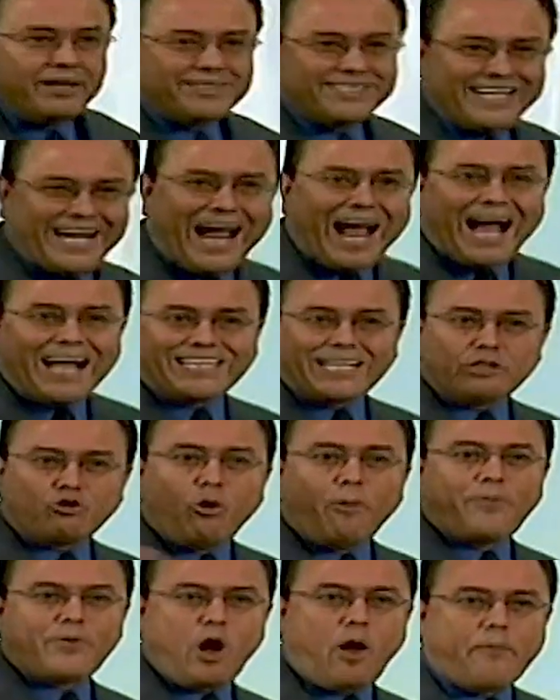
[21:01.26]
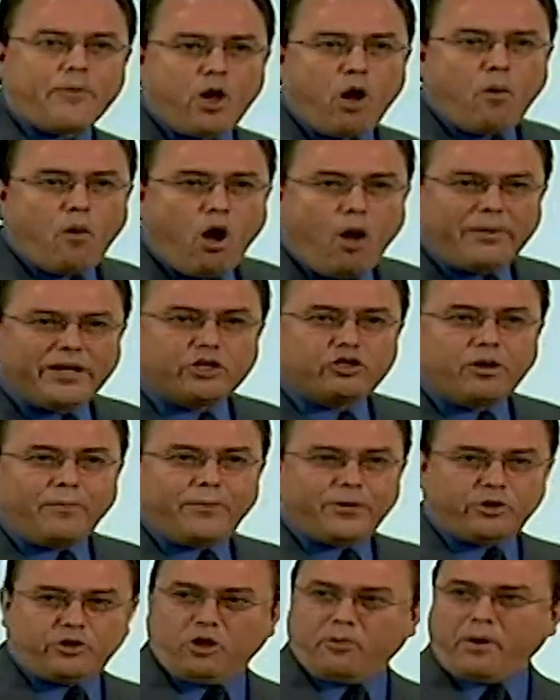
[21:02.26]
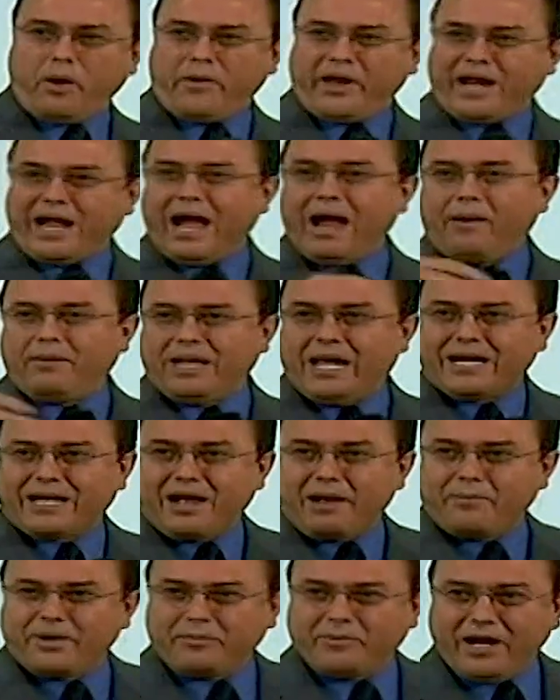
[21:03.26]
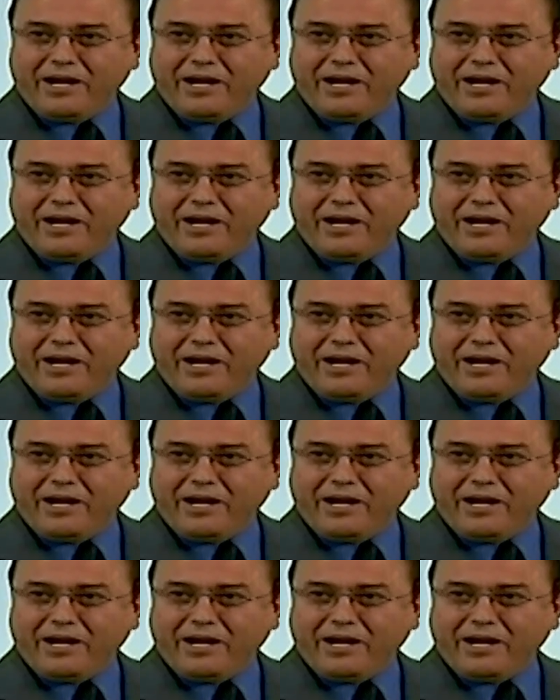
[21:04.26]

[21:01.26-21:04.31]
Swallow your own vomit, but don't come to me and talk badly.